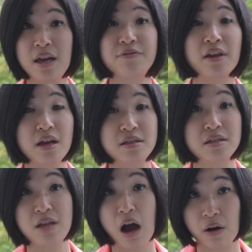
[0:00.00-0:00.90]
if the kids
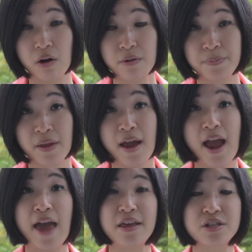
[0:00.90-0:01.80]
is younger,
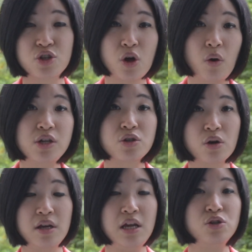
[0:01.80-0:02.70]
and then slowly
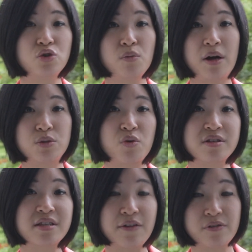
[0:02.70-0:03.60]
turning into much more
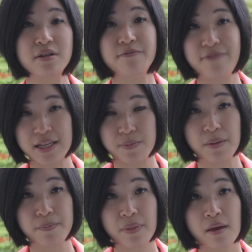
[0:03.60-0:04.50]
safer
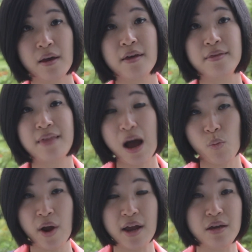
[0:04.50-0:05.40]
investment.
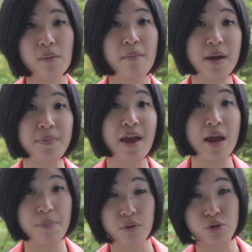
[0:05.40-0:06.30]
That way you may be
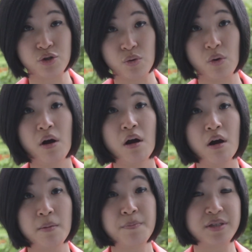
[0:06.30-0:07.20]
able to
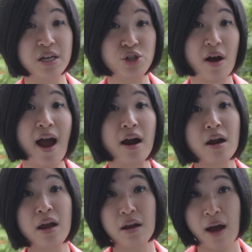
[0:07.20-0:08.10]
earn potential
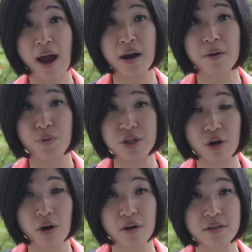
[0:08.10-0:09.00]
higher
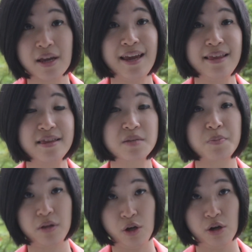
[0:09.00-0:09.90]
returns in this
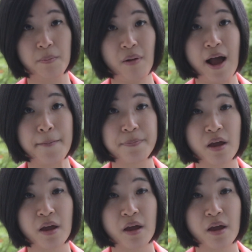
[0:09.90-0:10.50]
particular plan.